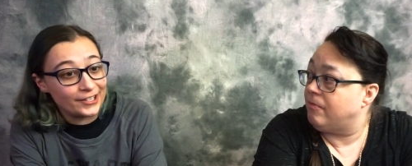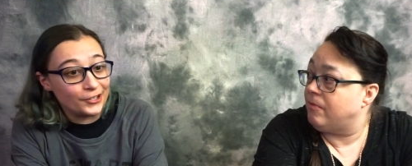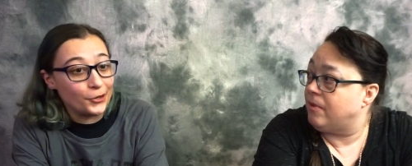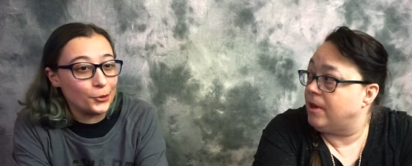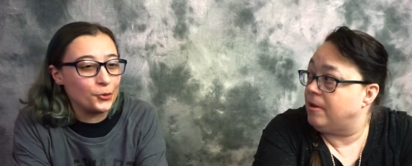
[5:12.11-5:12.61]
Speaker 1: you
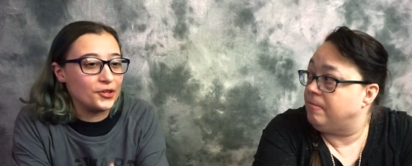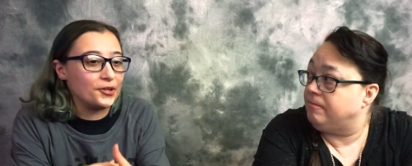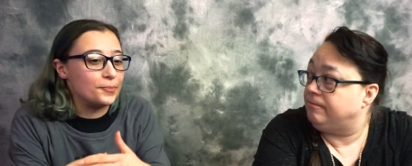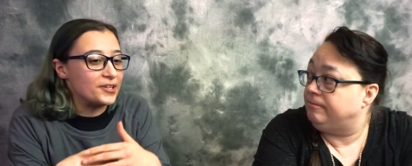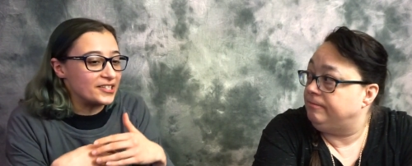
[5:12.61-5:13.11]
know,
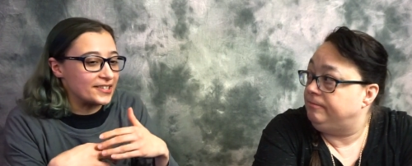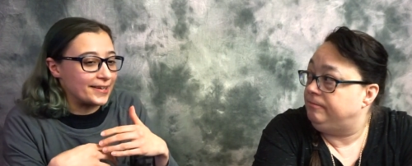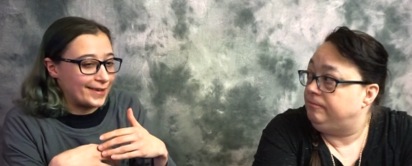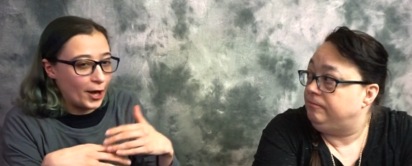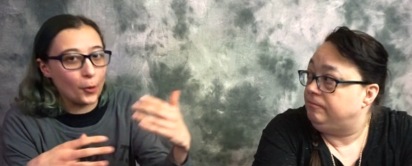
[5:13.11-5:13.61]
the beasts
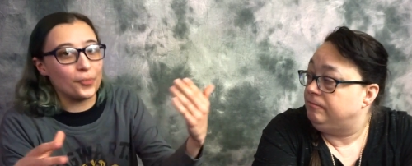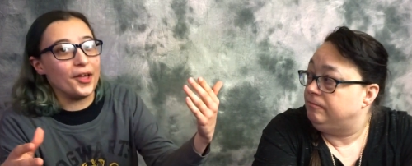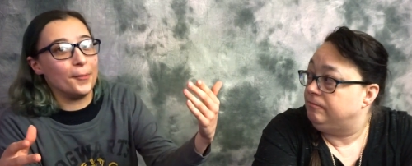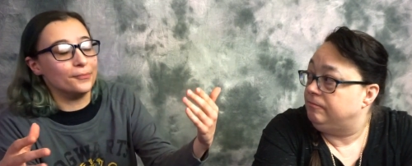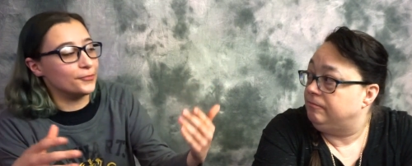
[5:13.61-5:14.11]
like help
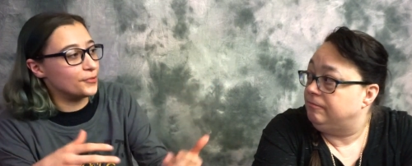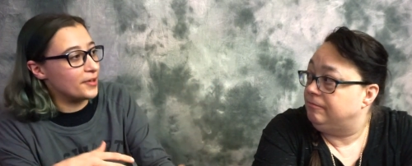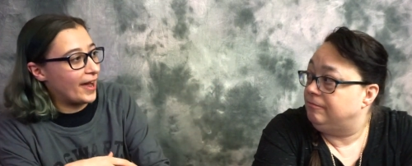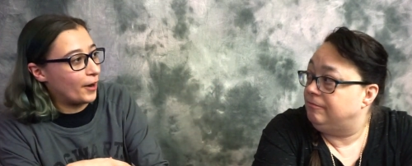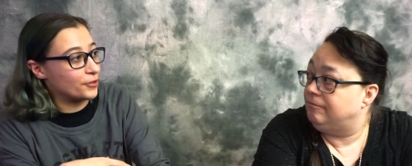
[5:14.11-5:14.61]
them
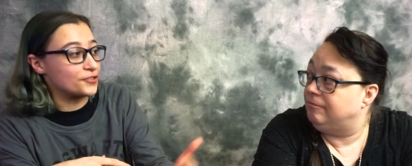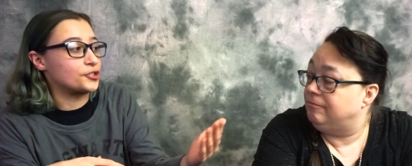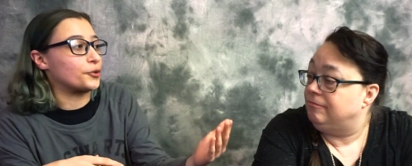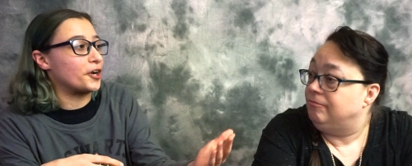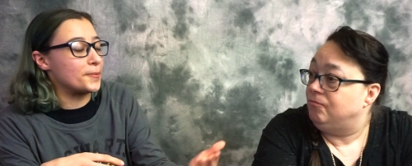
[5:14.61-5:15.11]
out of
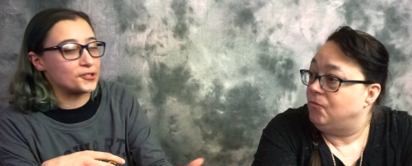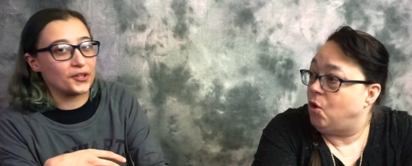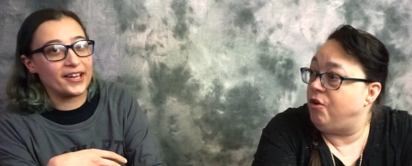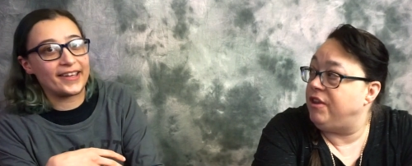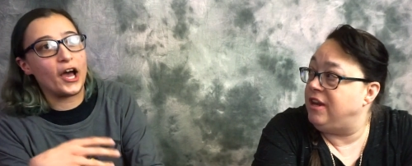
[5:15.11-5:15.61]
scrapes,
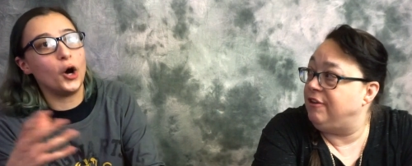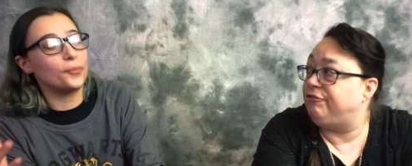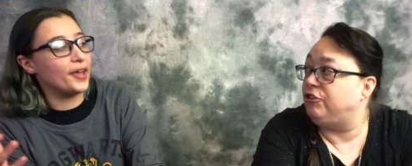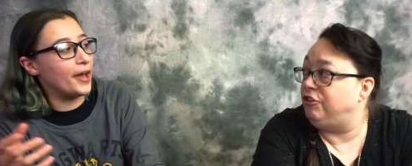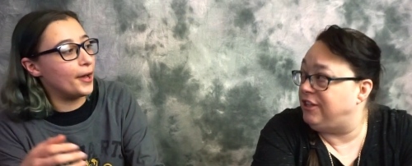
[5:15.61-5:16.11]
or, or the
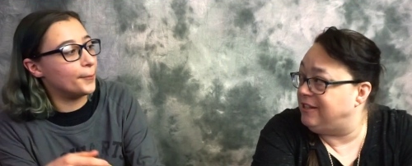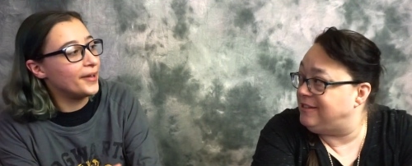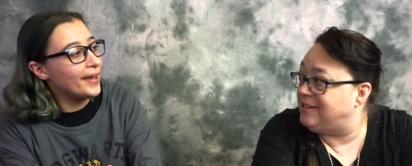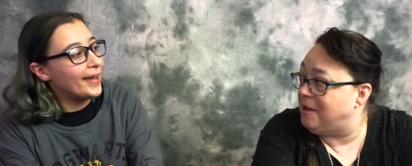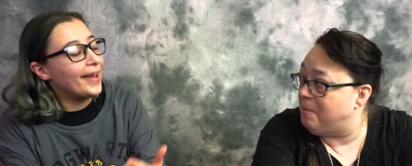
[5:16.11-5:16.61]
Niffler them.
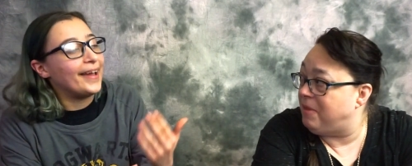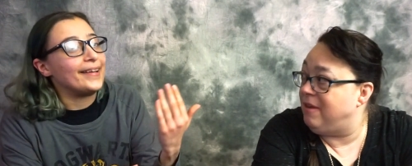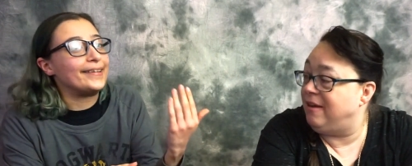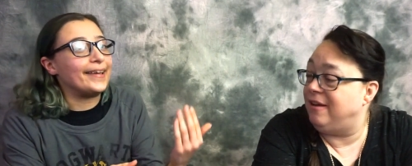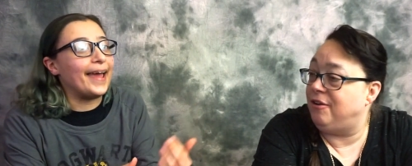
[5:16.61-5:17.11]
did
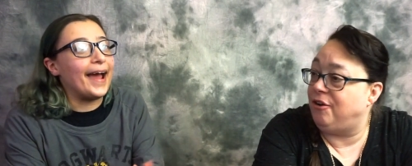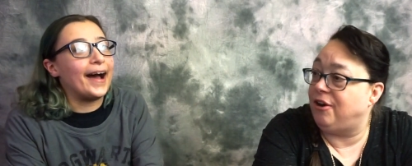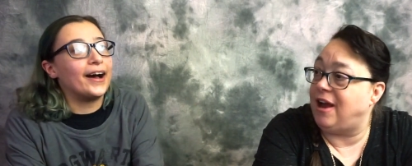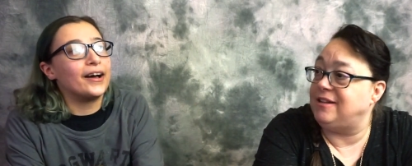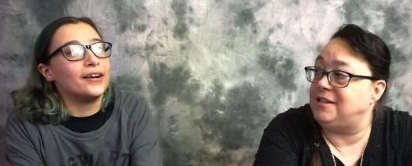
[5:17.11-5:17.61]
something,
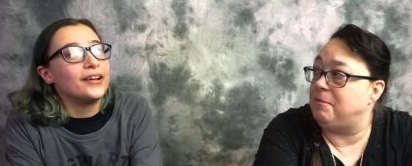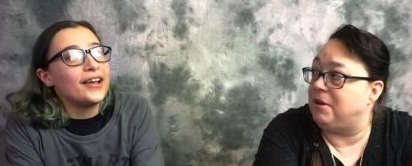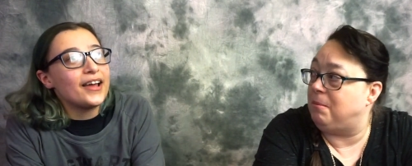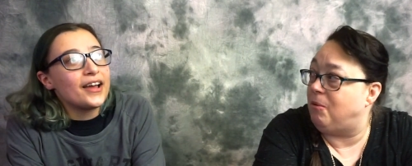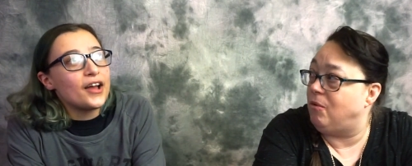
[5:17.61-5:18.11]
yeah. or got
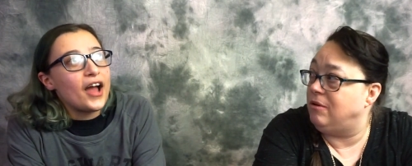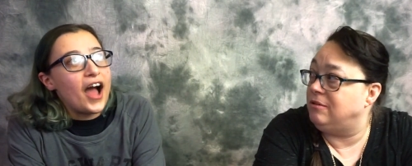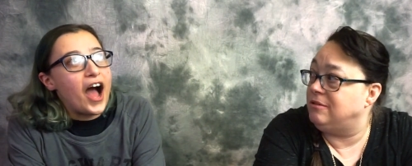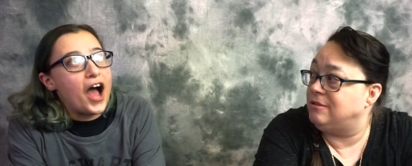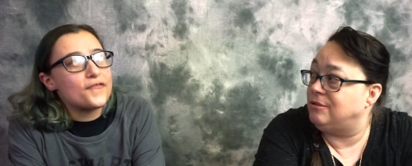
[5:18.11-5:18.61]
Speaker 2: something
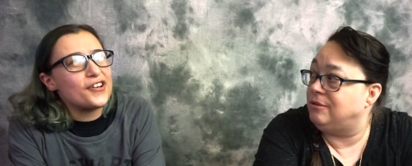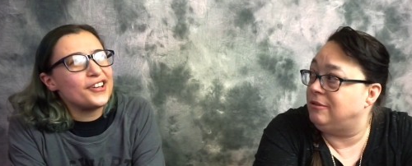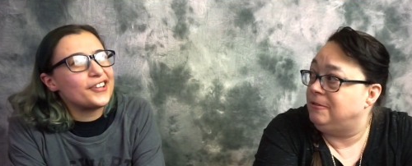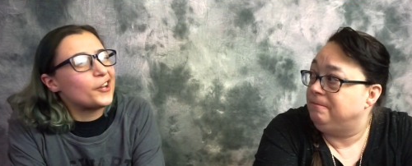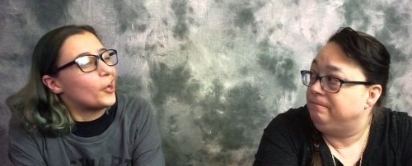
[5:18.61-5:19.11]
important. I or... feel
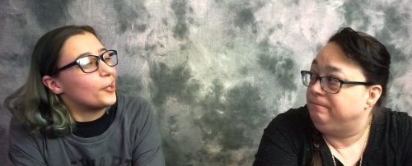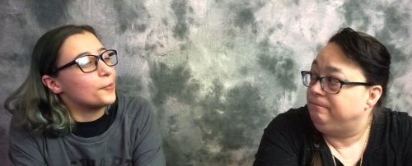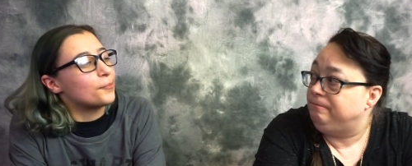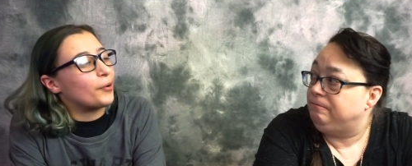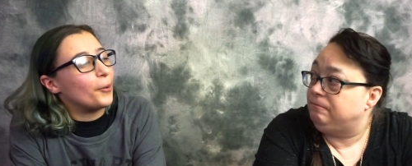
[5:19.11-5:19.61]
Speaker 1: like they
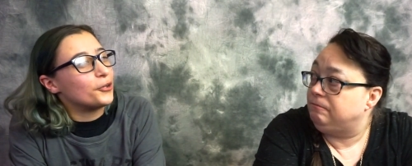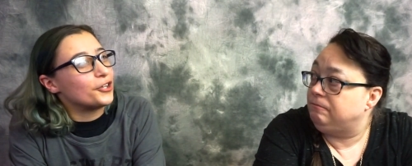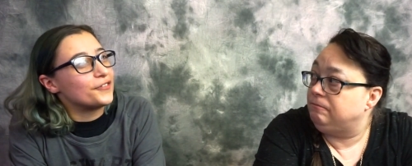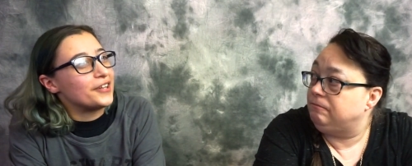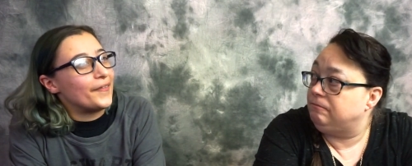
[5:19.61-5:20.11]
could probably
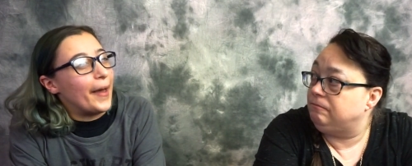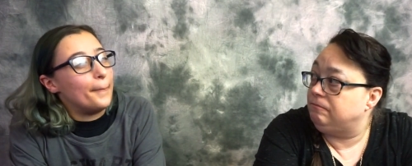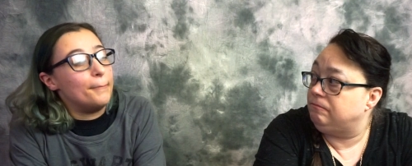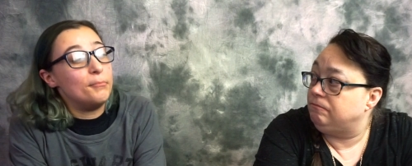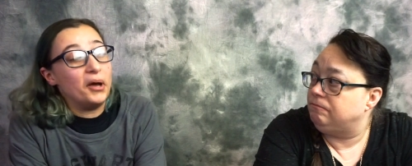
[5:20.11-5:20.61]
could have done
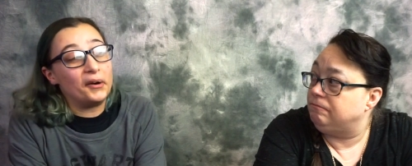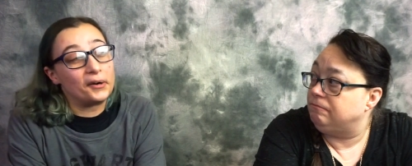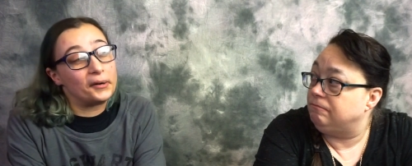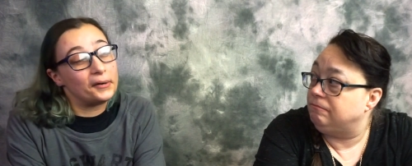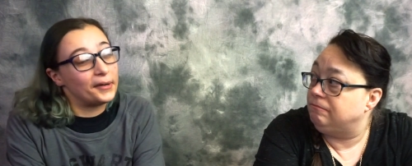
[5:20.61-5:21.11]
that
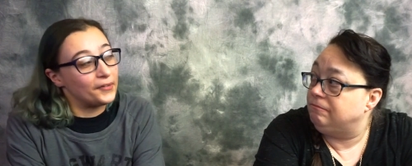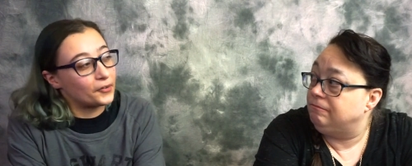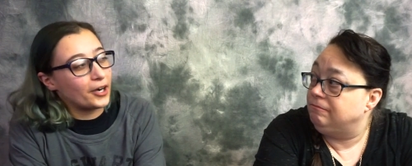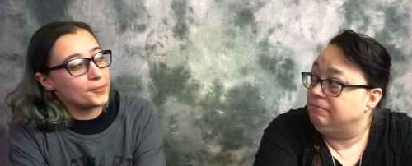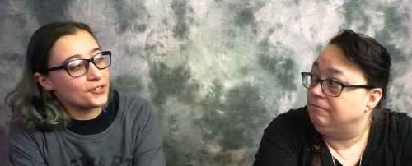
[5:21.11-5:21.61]
better in the
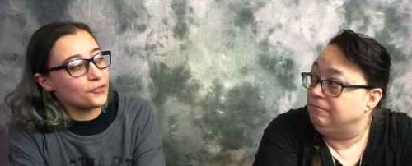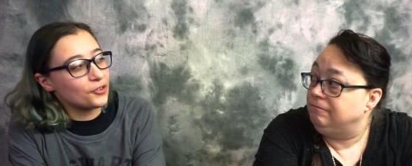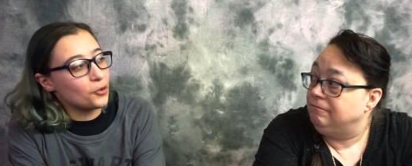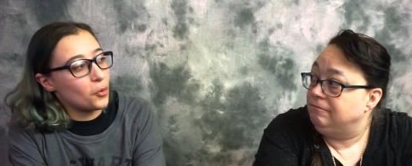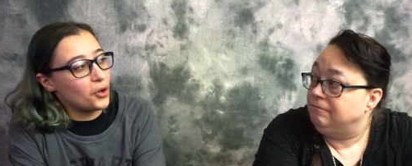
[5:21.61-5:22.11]
Crimes of
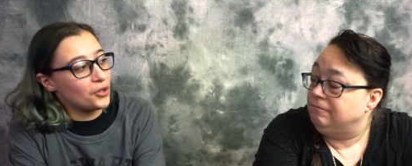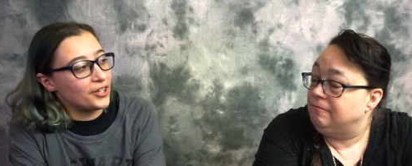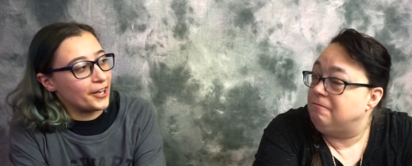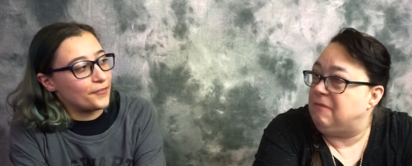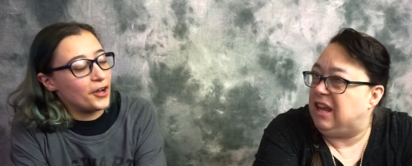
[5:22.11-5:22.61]
Grindelwald.
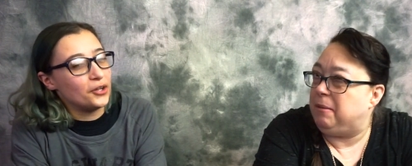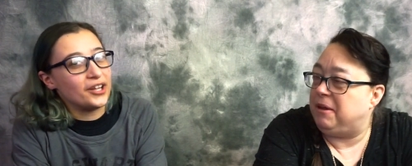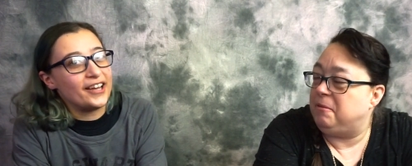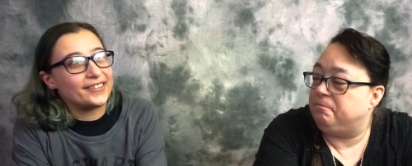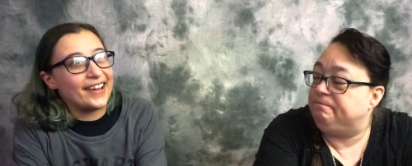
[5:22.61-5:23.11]
Like I felt
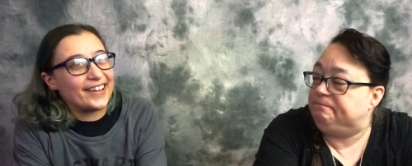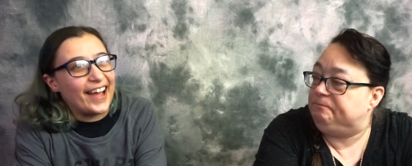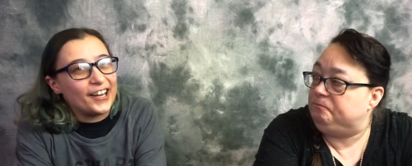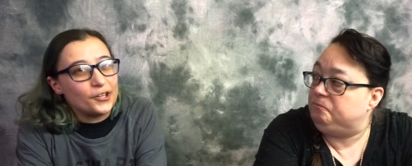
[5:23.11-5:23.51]
like that kind